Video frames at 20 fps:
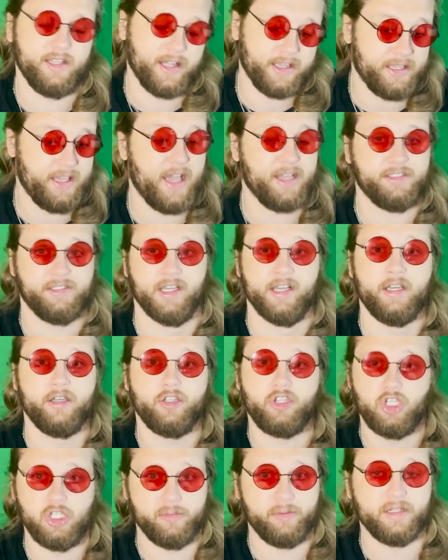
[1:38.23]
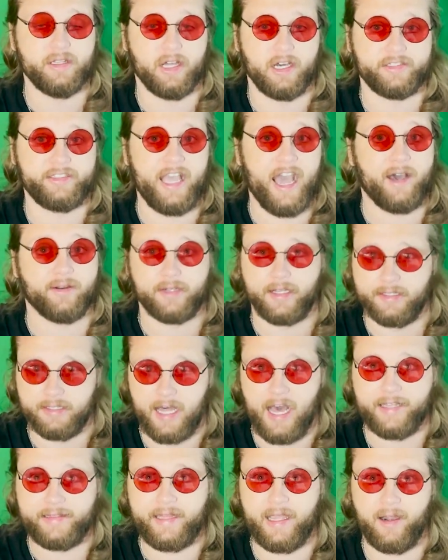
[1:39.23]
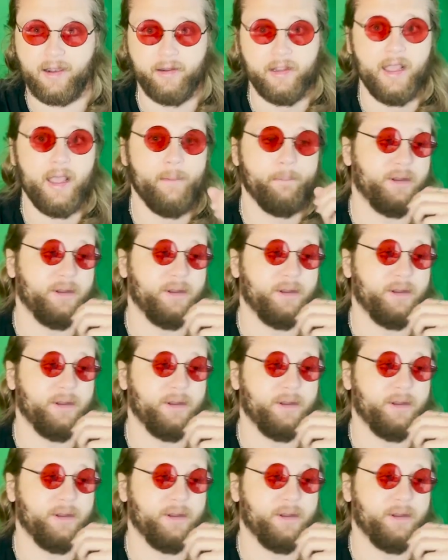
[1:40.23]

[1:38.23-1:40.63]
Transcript: Like, yes, Cuban lucked out a lot there.